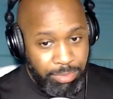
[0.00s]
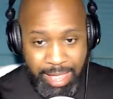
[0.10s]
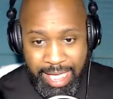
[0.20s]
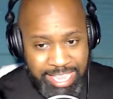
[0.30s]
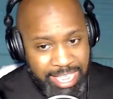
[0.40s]

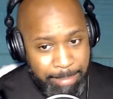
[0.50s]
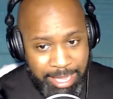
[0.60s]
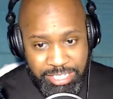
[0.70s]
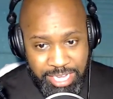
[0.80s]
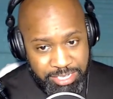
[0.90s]
I can't make
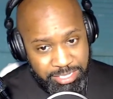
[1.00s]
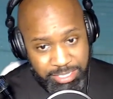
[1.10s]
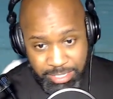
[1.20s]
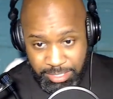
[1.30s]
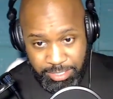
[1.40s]
changes
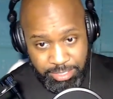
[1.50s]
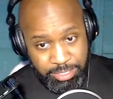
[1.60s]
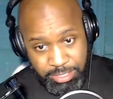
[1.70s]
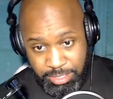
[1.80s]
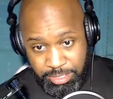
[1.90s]

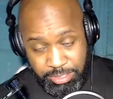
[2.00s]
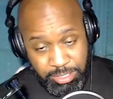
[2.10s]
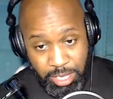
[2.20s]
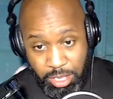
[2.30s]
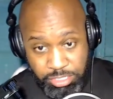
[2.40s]
to the
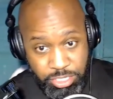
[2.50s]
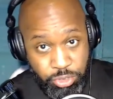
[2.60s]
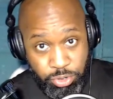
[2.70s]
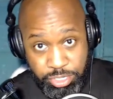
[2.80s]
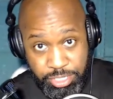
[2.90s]
laws in
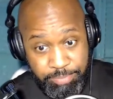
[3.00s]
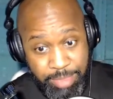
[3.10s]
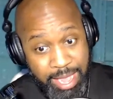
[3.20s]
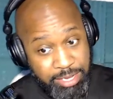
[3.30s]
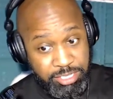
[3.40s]
Georgia.
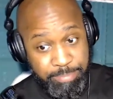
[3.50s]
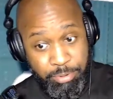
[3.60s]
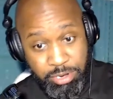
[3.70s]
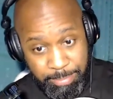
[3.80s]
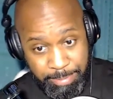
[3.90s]
I can
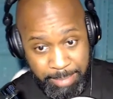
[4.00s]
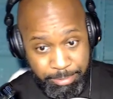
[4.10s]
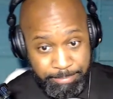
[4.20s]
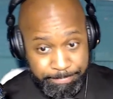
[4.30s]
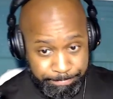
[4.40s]
support the
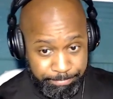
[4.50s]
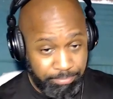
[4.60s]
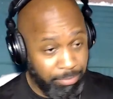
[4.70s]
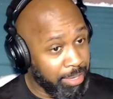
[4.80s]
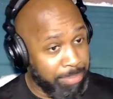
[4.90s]
people,
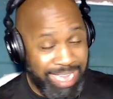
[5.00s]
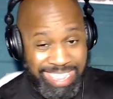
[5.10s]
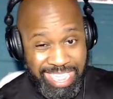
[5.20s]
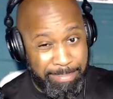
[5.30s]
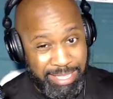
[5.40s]
but I
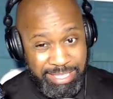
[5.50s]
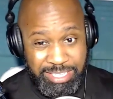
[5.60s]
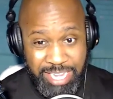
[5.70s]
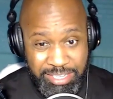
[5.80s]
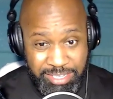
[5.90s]
can't make the
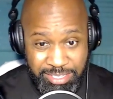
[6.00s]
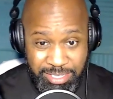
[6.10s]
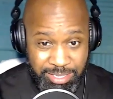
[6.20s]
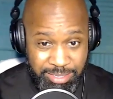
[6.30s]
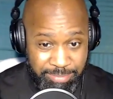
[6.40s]
changes.
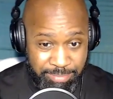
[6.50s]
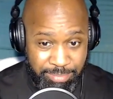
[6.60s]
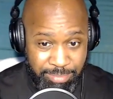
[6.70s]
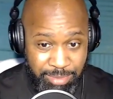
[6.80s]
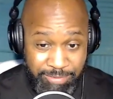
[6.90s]

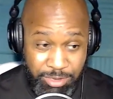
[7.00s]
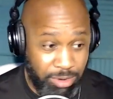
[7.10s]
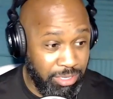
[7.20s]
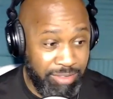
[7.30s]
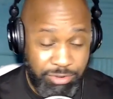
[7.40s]
If you don't
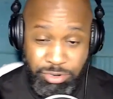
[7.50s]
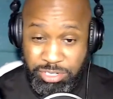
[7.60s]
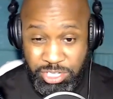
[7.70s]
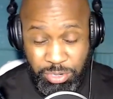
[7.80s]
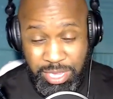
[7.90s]
live in Georgia,
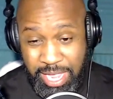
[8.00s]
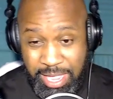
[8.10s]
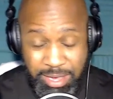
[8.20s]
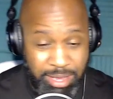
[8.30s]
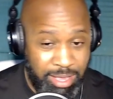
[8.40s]
you can't
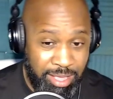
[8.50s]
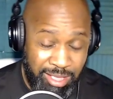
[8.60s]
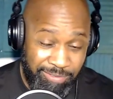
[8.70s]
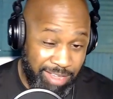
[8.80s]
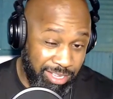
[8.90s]

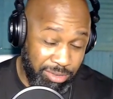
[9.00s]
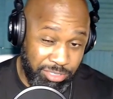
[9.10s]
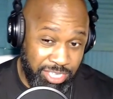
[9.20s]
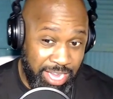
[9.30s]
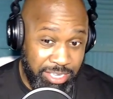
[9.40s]
affect those
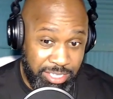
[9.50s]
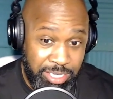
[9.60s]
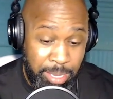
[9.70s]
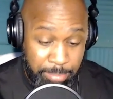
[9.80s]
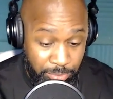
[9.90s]
changes.
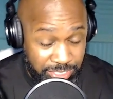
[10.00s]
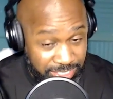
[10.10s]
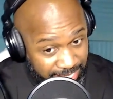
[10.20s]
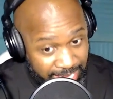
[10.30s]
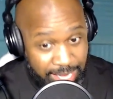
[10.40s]
But what you
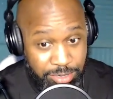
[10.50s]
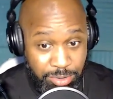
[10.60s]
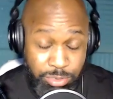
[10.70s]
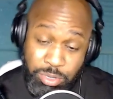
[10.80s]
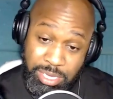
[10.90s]
can do,
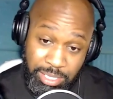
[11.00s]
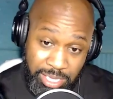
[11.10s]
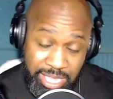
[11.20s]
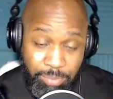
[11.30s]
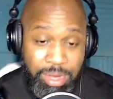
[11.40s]
you can look
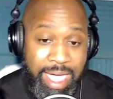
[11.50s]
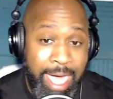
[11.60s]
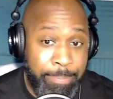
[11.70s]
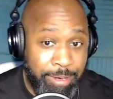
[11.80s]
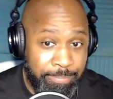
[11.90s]
at what
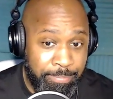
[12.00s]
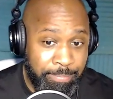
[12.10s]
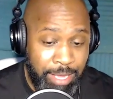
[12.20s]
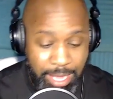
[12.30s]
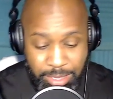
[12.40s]
happened,
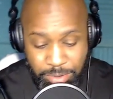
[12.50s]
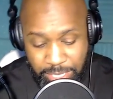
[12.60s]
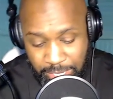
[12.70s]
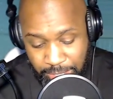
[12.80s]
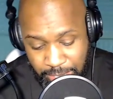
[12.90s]
and you can